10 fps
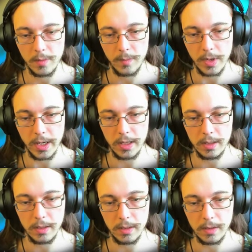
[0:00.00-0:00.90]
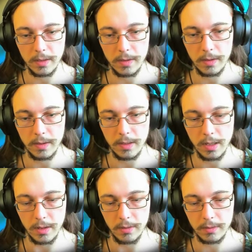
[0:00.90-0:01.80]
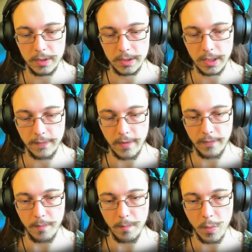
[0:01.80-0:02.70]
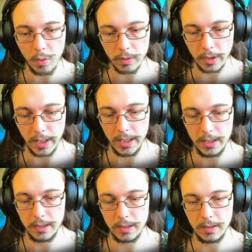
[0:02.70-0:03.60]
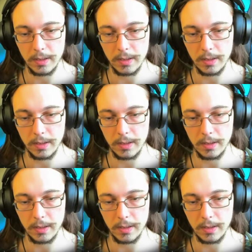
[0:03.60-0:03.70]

But now, does it give off more light